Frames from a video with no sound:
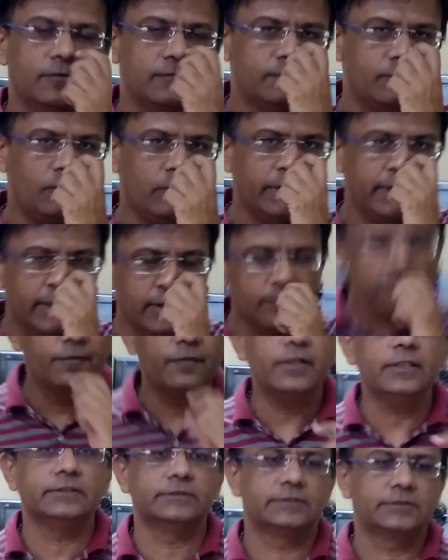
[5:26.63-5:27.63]
for
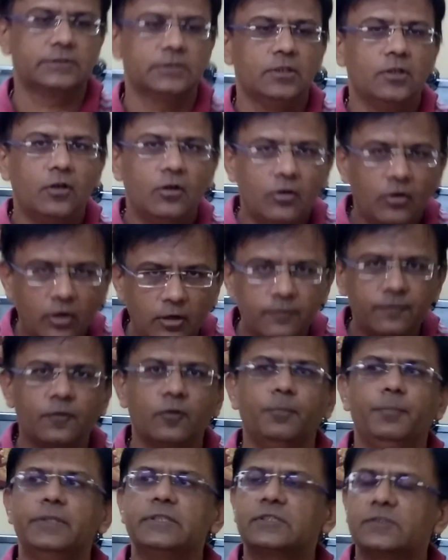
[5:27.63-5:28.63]
difference of
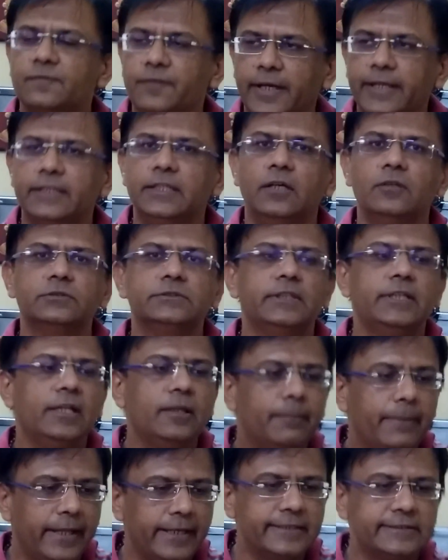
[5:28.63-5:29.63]
rupees 5,000
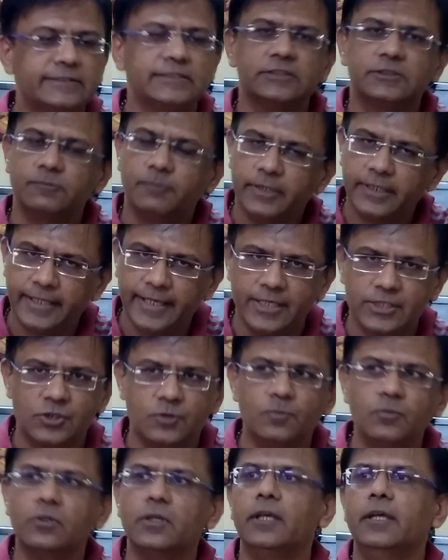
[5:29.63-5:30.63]
in balances for
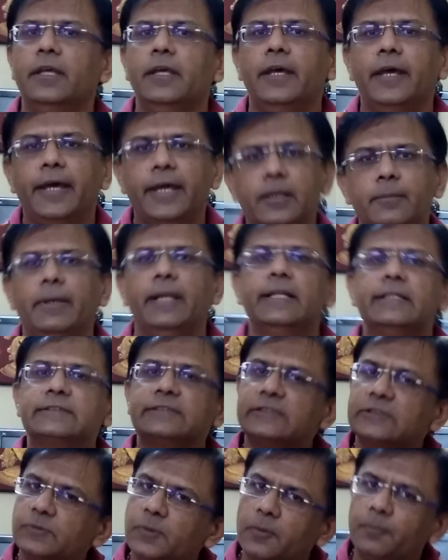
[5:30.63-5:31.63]
cash book and
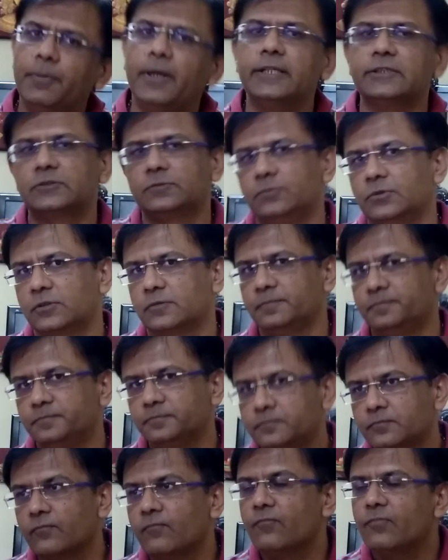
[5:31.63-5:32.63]
balances for passbook,
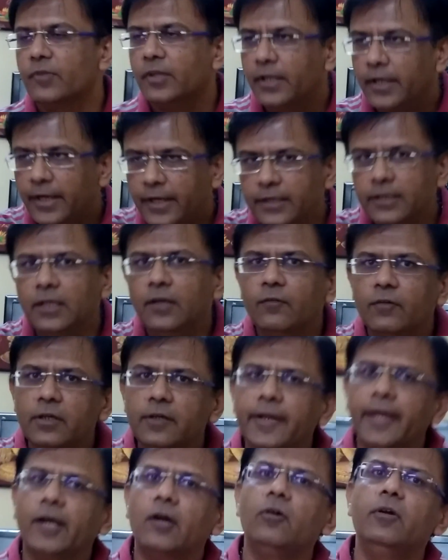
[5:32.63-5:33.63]
and he will
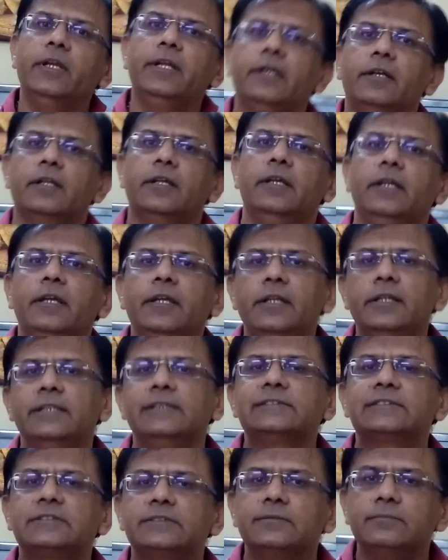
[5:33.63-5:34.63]
record it in
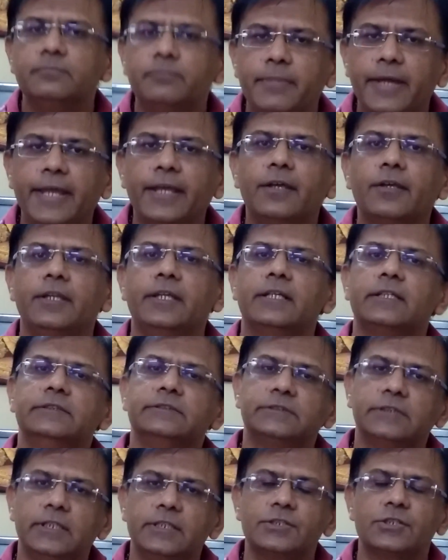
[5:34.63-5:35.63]
his bank
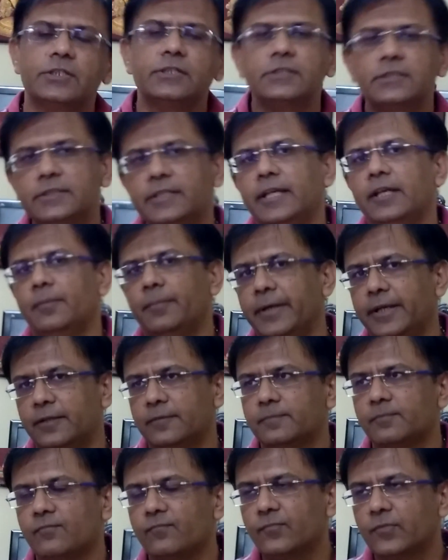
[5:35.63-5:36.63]
reconciliation statement.
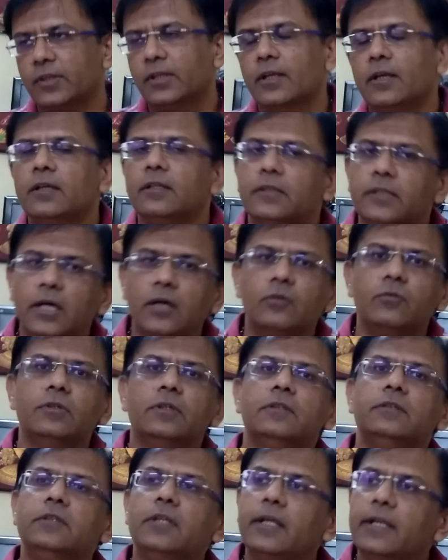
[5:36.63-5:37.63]
Now
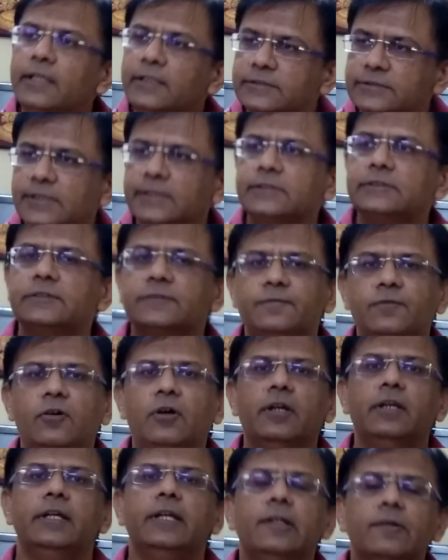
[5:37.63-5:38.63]
the reasons
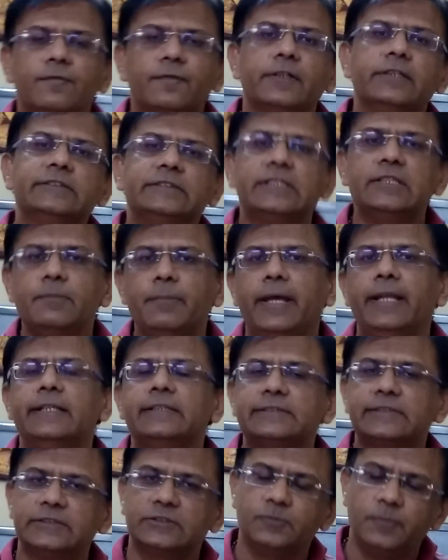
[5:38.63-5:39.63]
for difference in
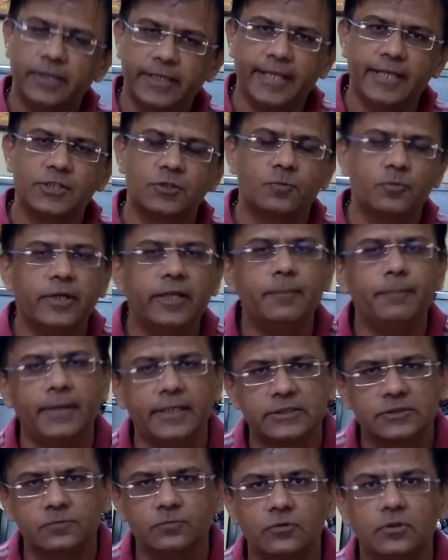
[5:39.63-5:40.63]
balances for cash book and
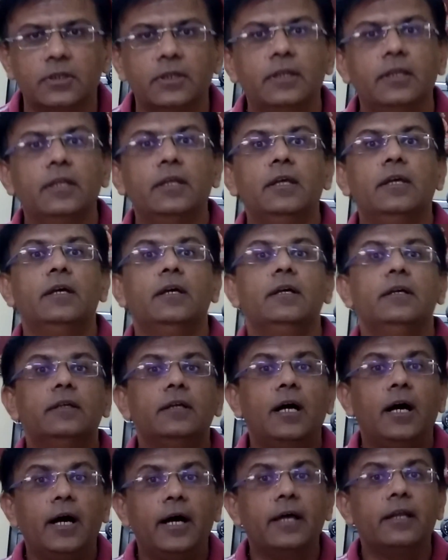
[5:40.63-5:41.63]
passbook
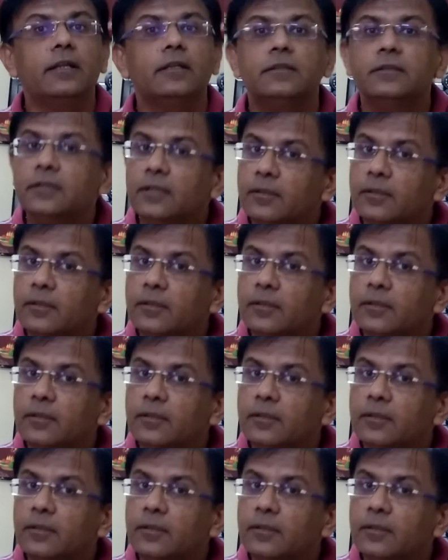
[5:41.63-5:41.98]
are